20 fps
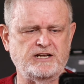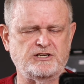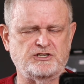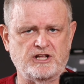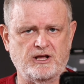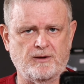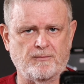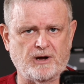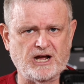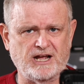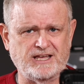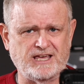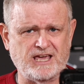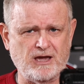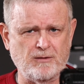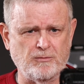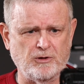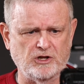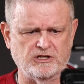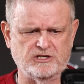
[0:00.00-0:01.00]
HDMI
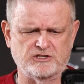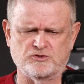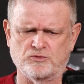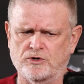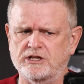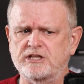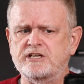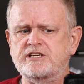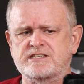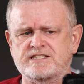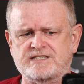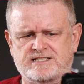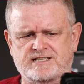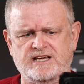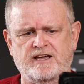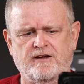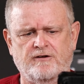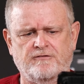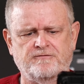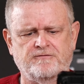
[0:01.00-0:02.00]
cable is really
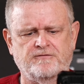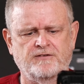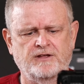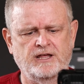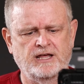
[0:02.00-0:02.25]
stiff,